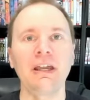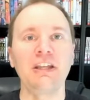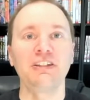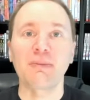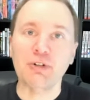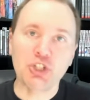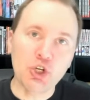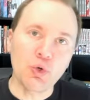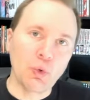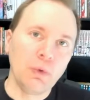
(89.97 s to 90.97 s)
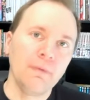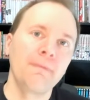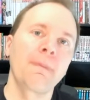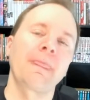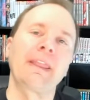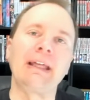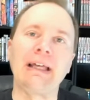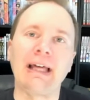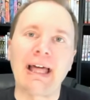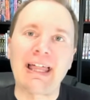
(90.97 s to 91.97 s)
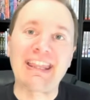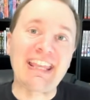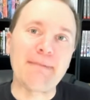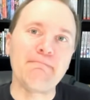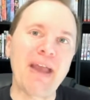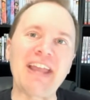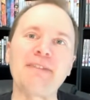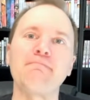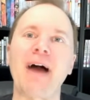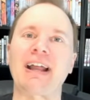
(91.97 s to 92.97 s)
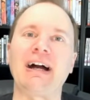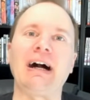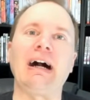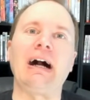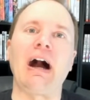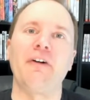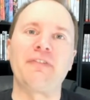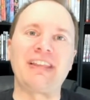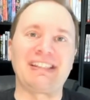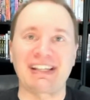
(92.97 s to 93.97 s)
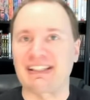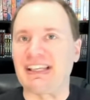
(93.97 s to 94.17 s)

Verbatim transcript: Number 2. The main mecha of the 60s,